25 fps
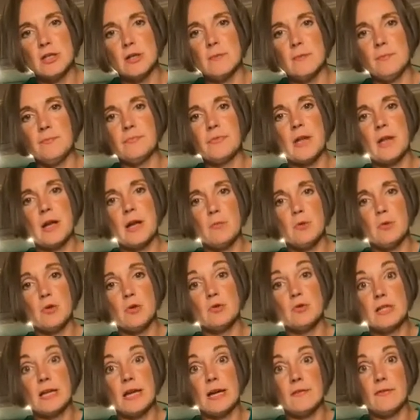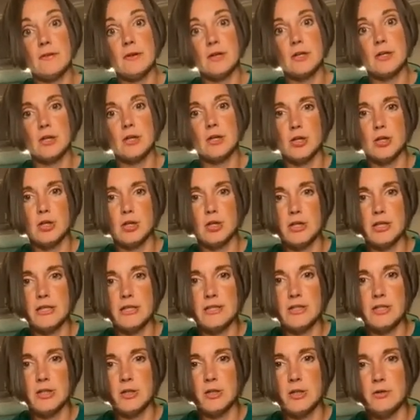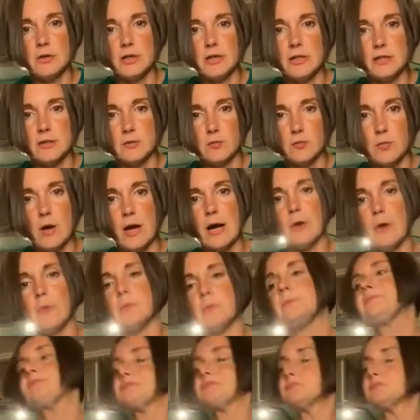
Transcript: them, and we'll also have a look at Cookie Do as well.